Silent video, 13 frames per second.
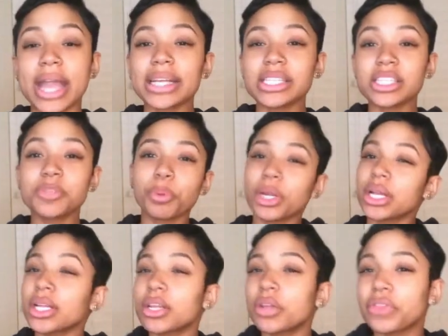Next Next is
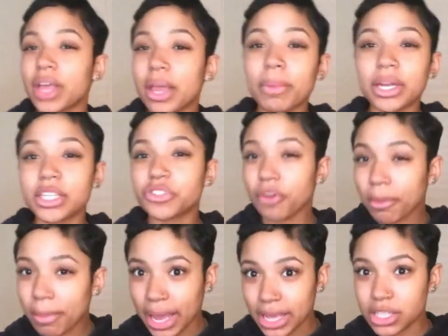Pretty Little Thing, but it's
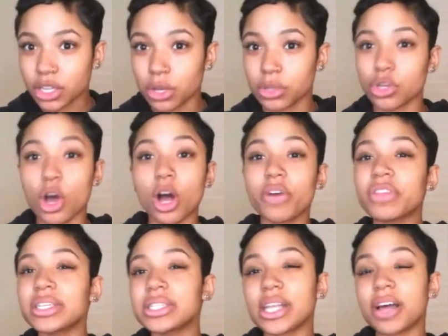from ASOS. All
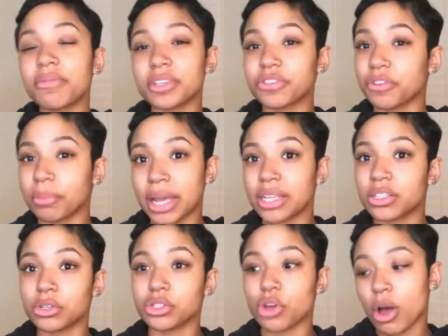this stuff is from
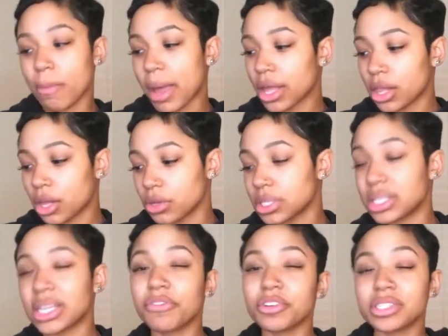ASOS, all my clothes,
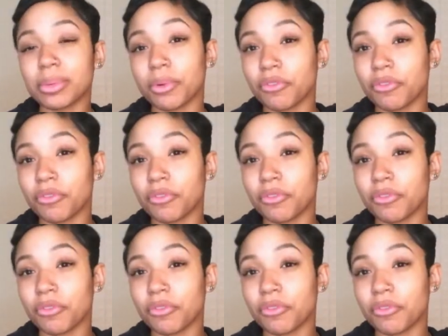except for some